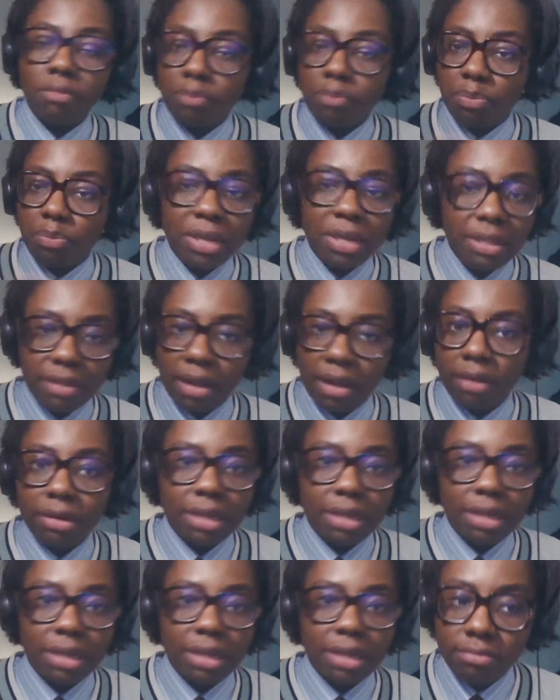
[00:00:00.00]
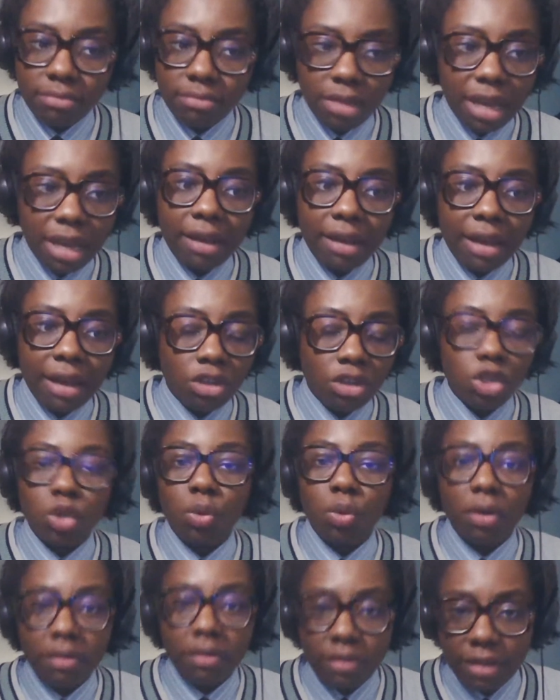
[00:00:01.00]
be there and
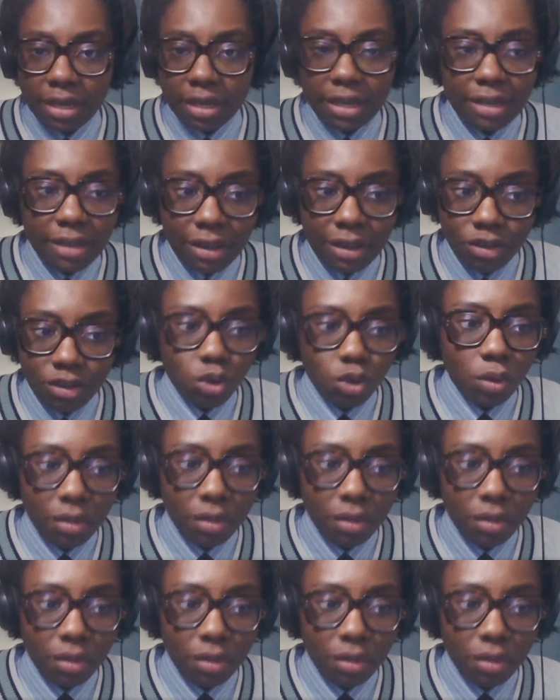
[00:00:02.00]
enjoy the